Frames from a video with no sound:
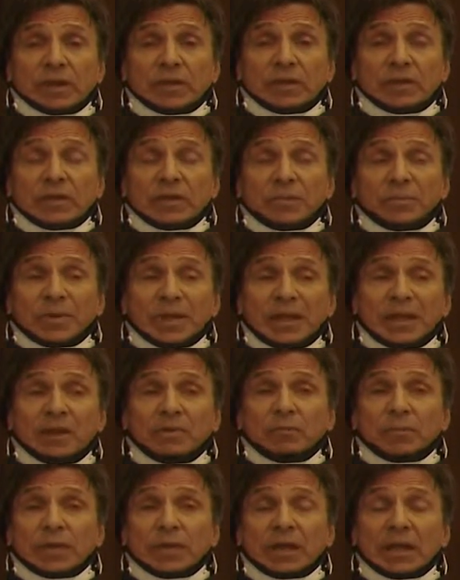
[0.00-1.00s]
and then the
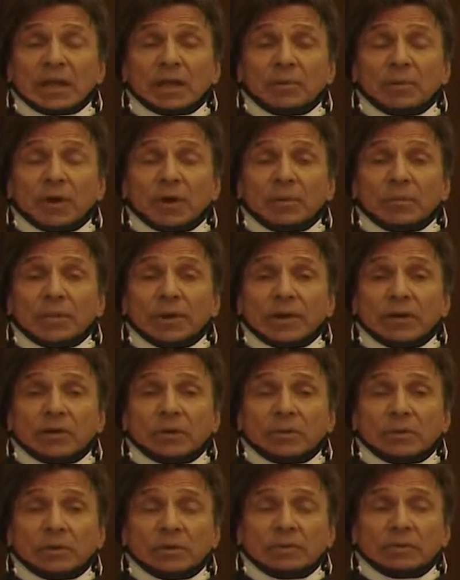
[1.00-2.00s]
pain became
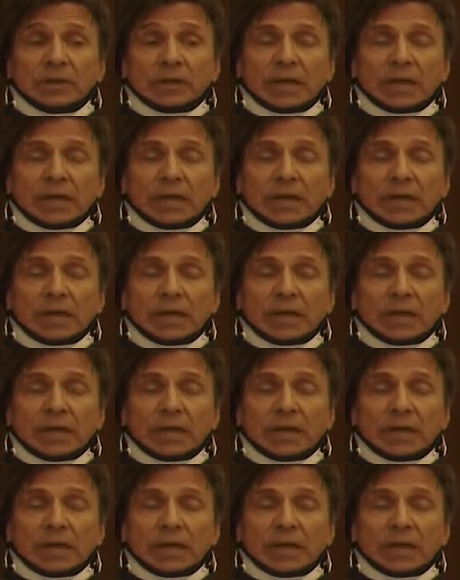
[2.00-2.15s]
unbearable.